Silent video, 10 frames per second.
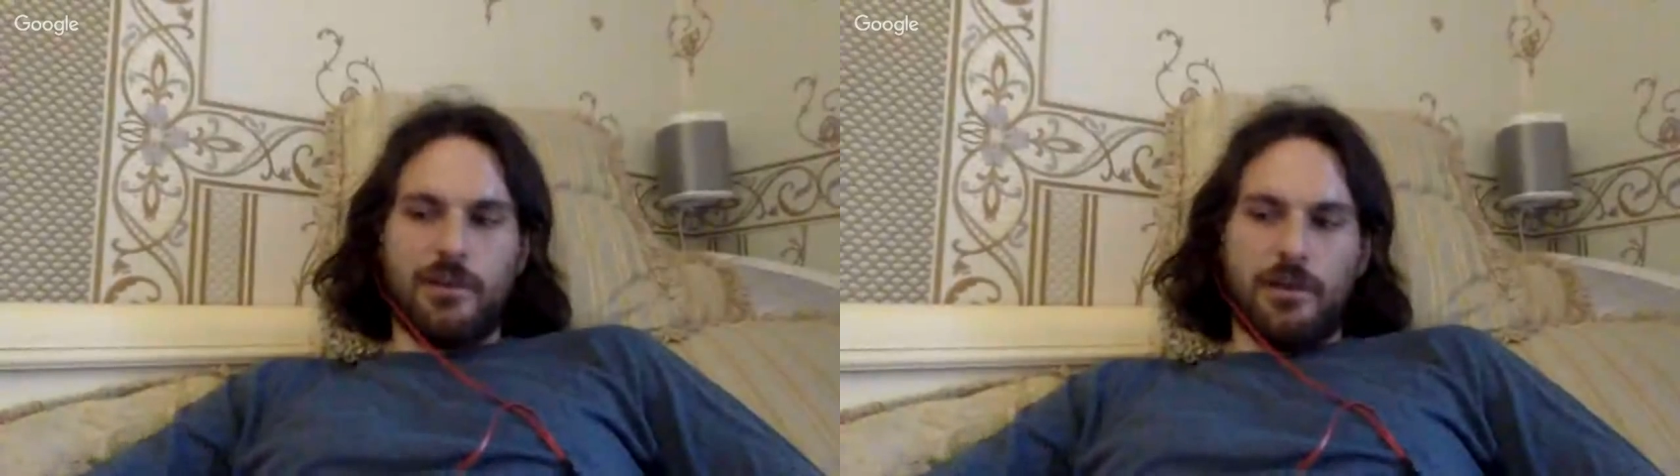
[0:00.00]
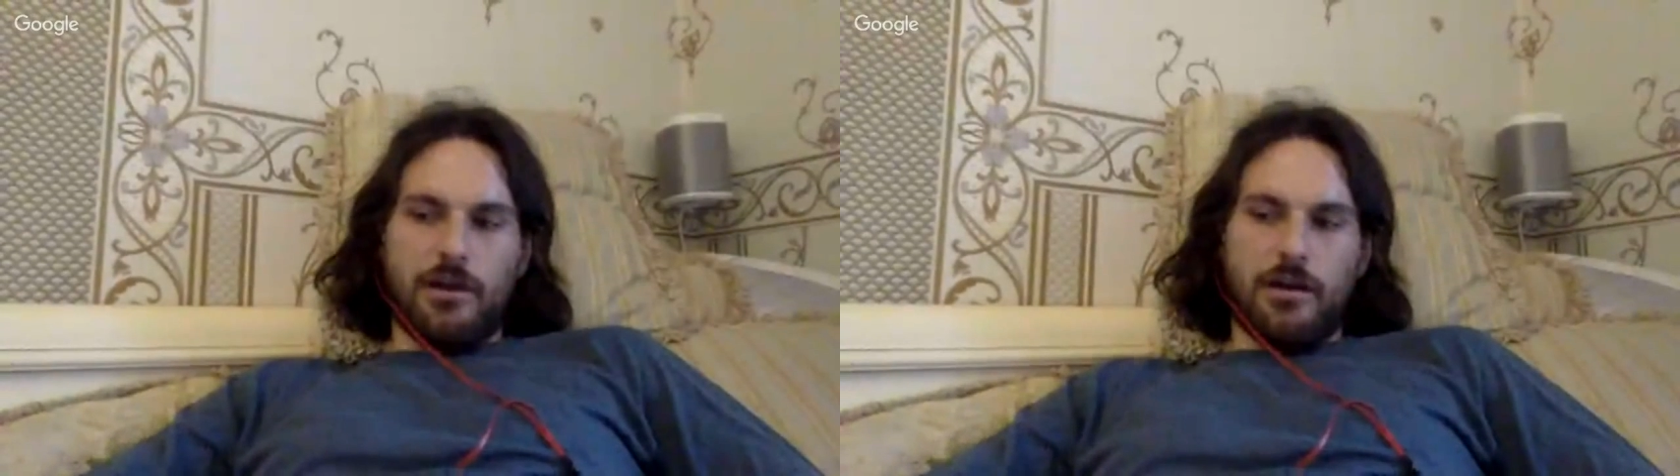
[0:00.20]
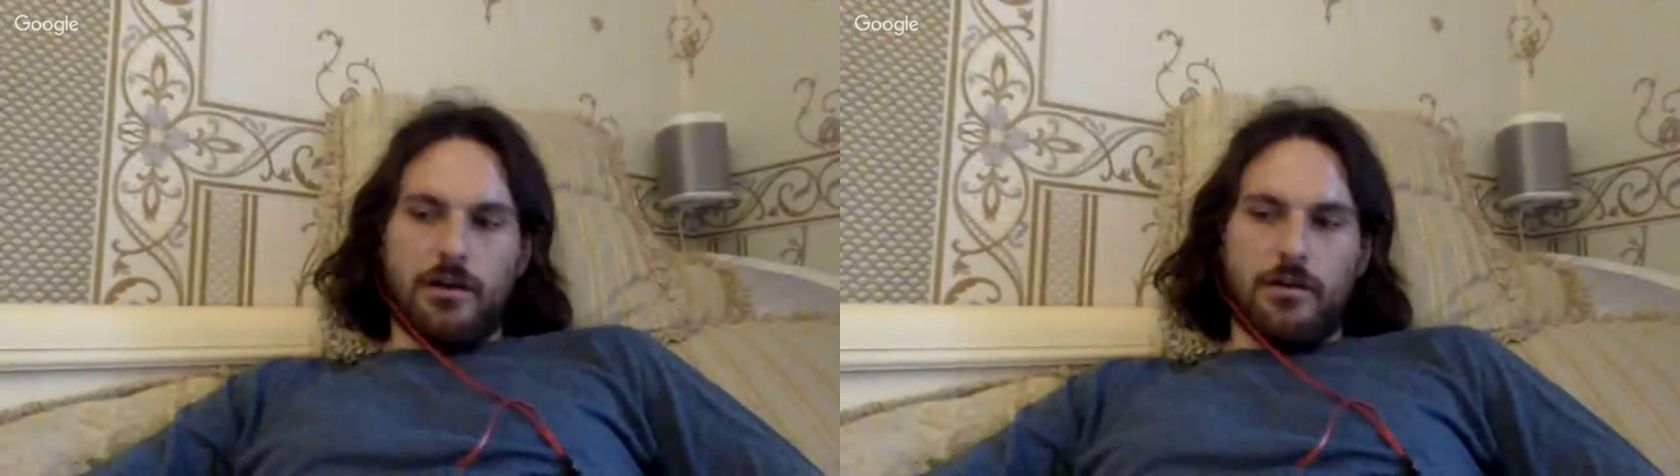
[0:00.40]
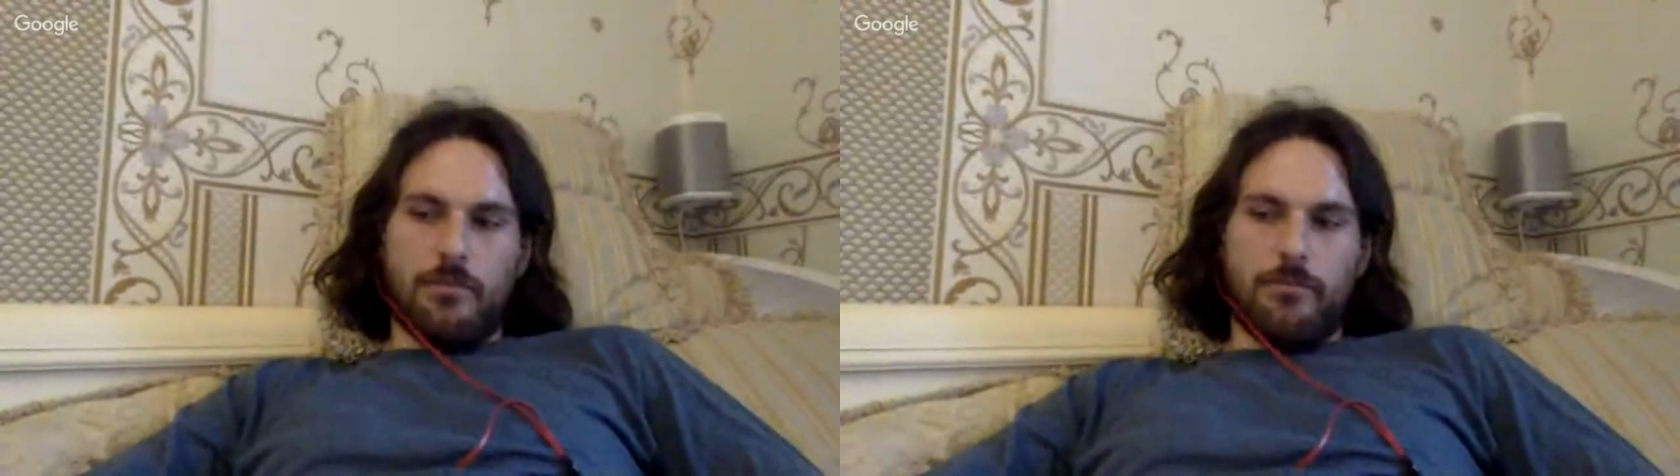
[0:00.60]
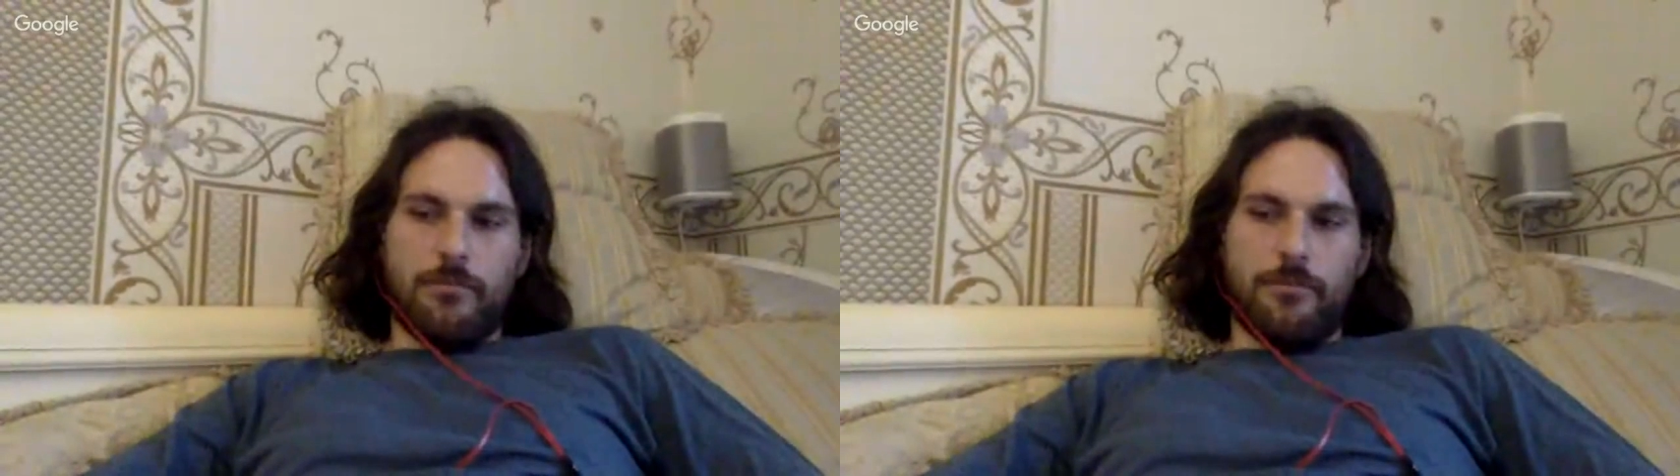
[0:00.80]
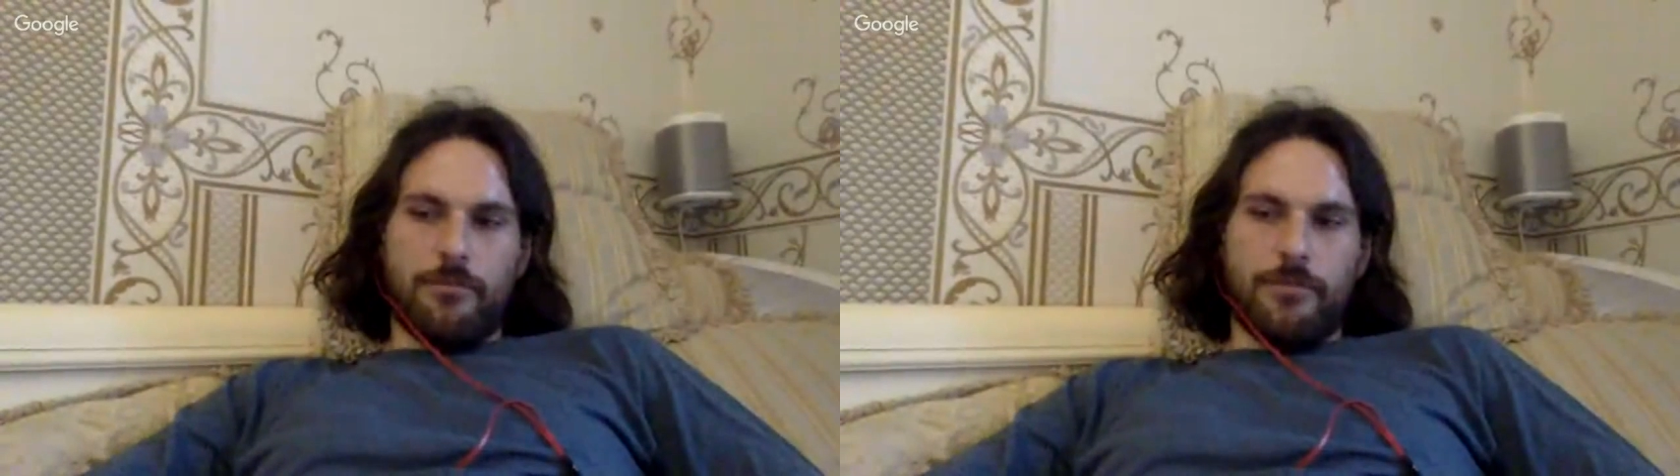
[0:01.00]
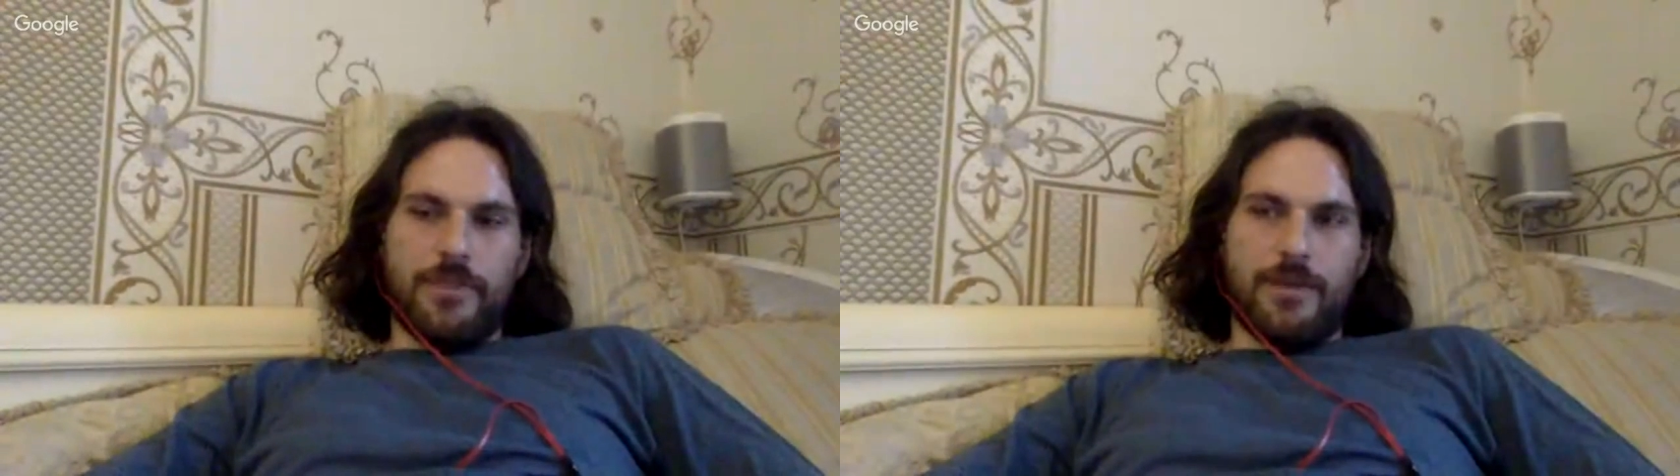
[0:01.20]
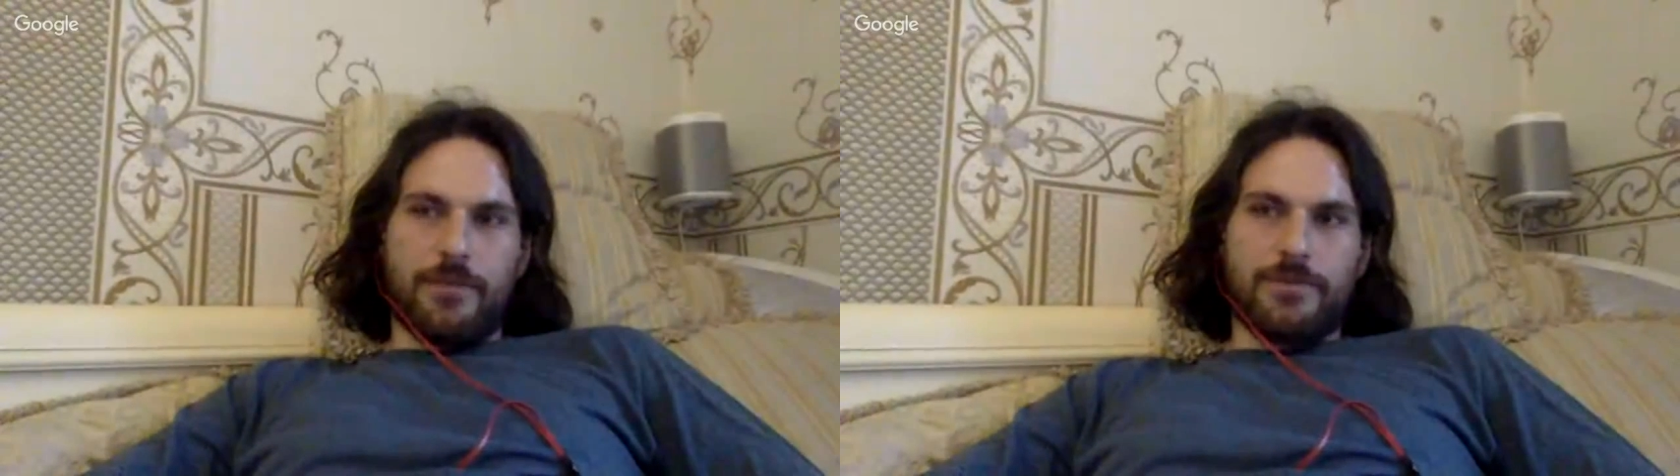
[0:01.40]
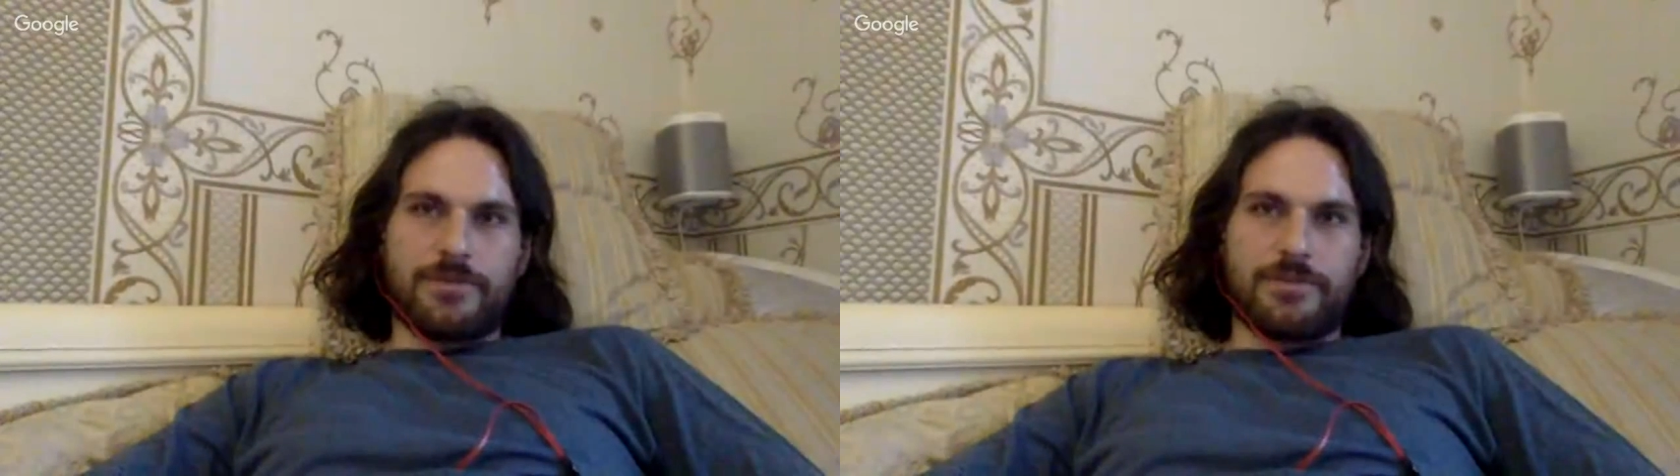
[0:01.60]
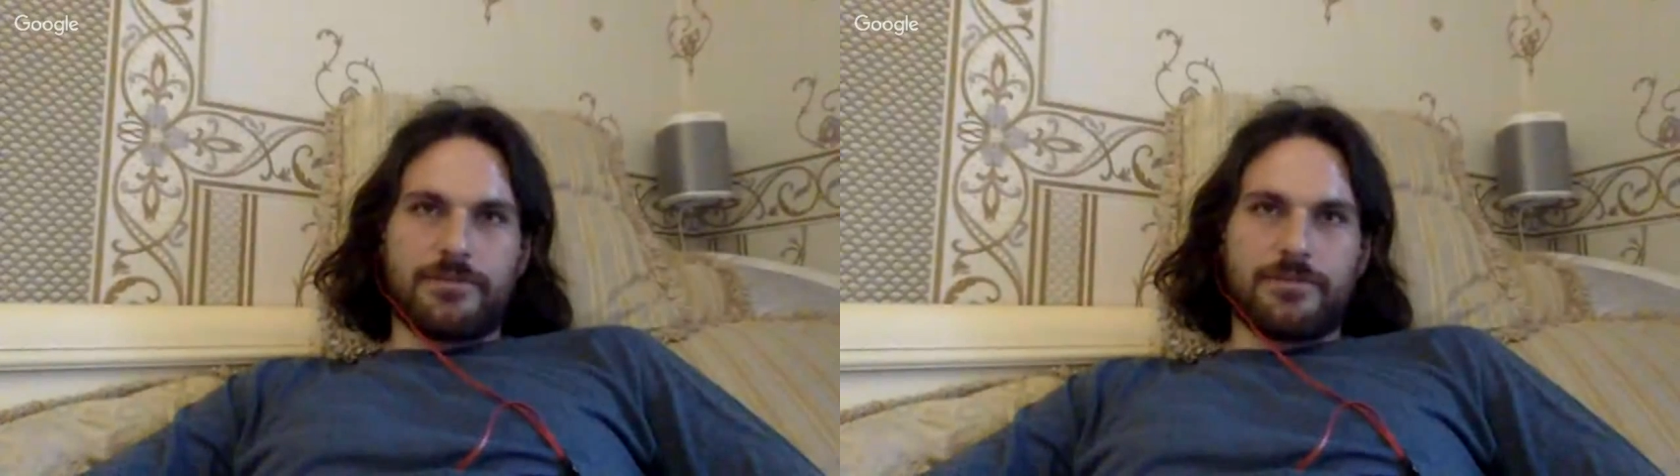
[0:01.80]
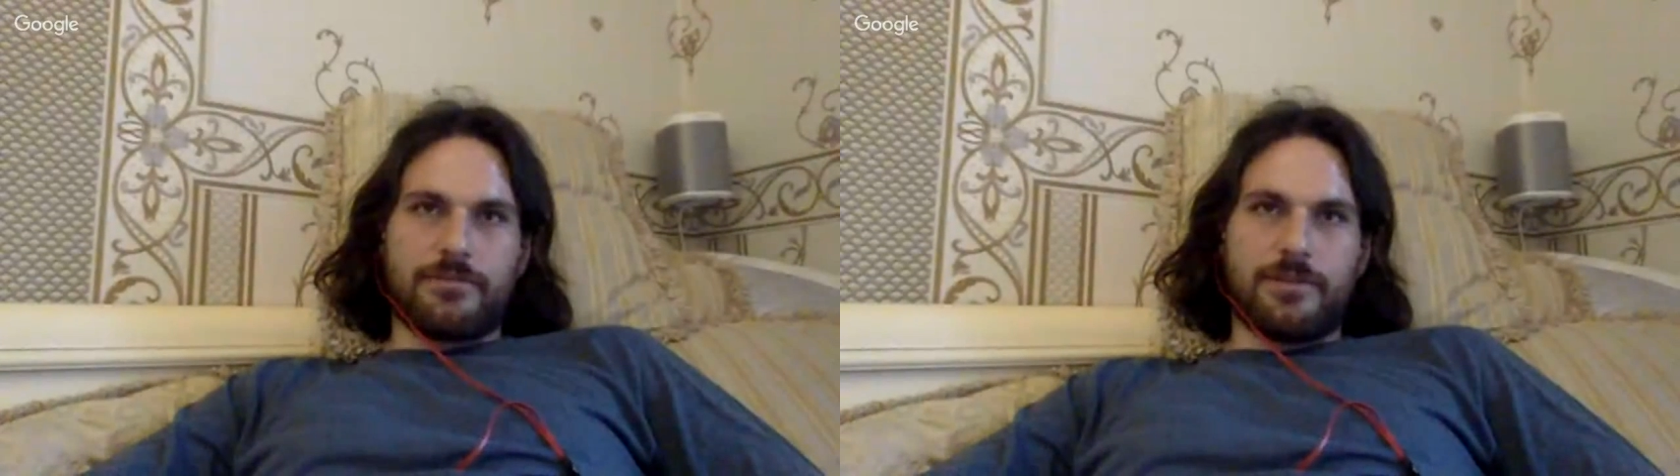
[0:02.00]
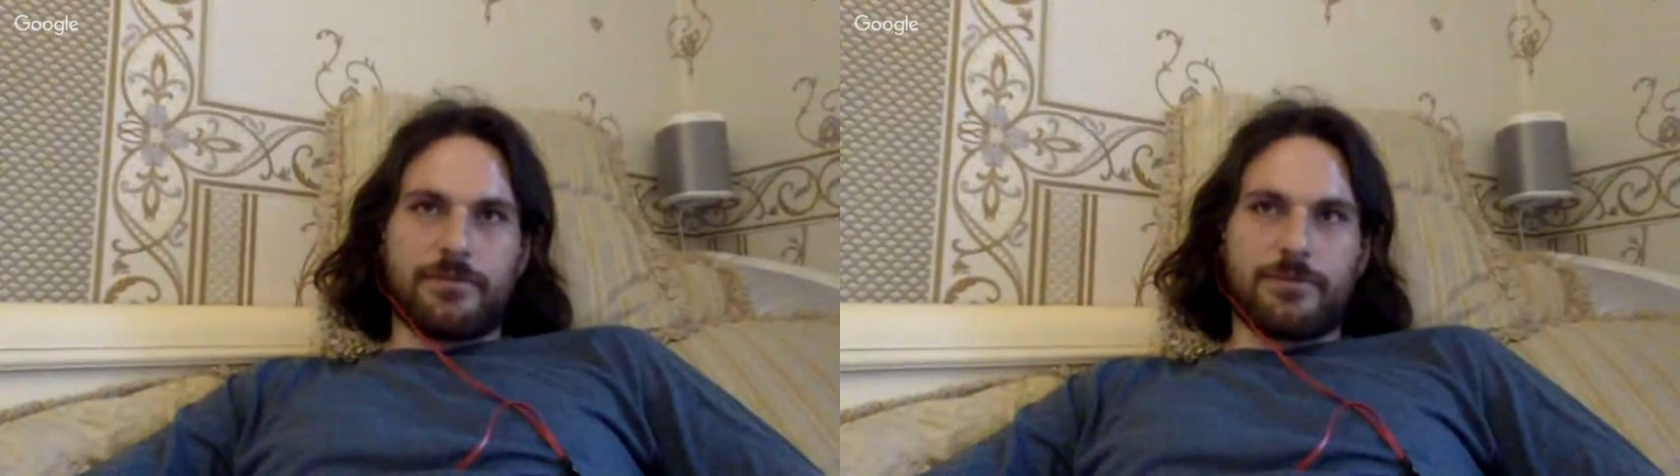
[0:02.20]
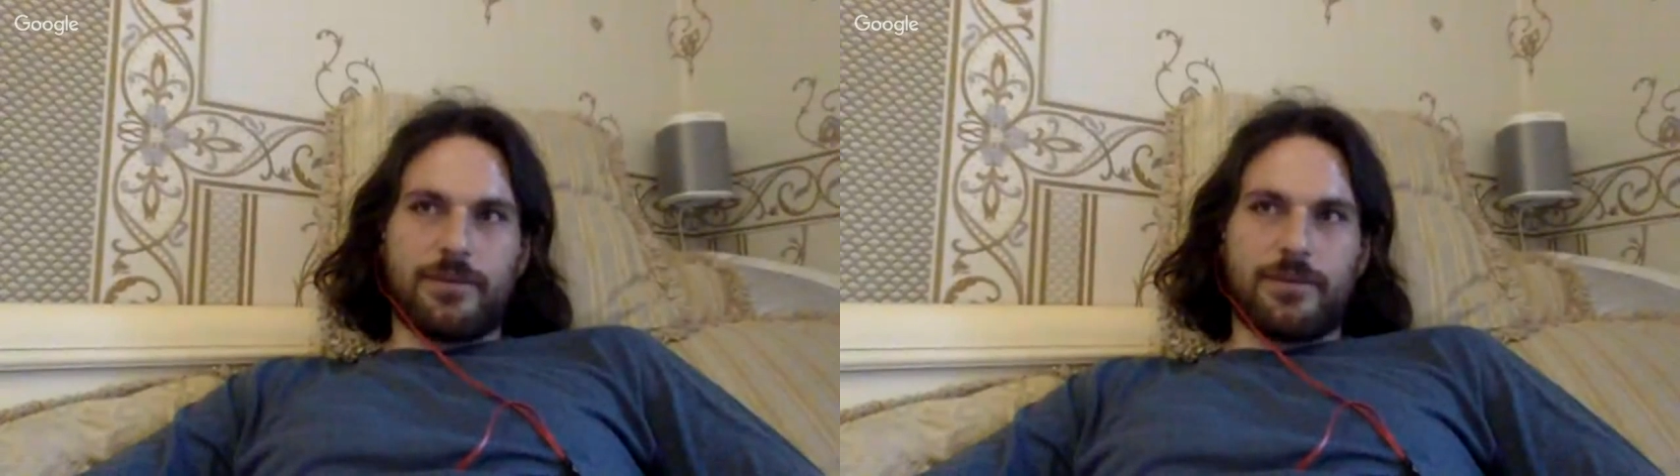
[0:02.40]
that was